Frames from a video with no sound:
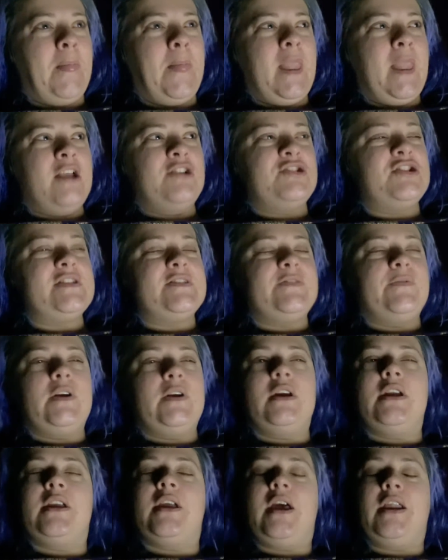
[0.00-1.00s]

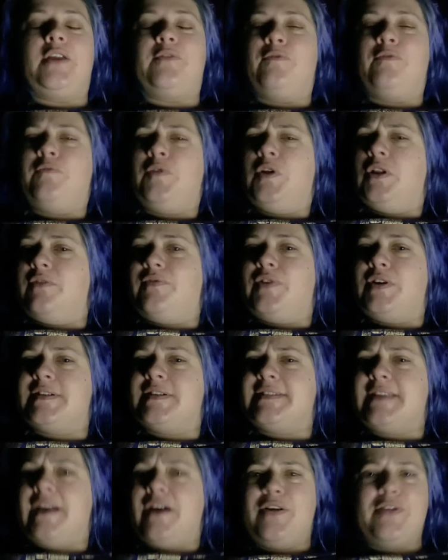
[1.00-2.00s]
very kind of full of
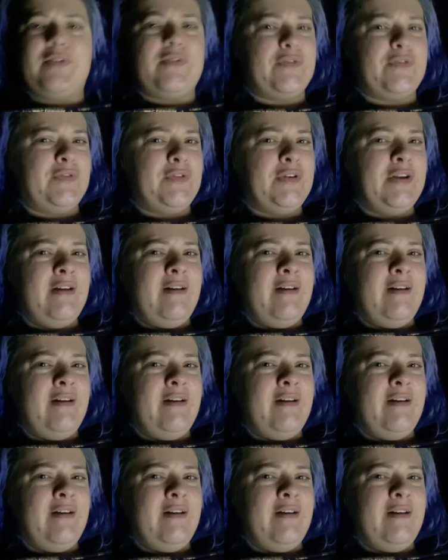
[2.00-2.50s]
herself.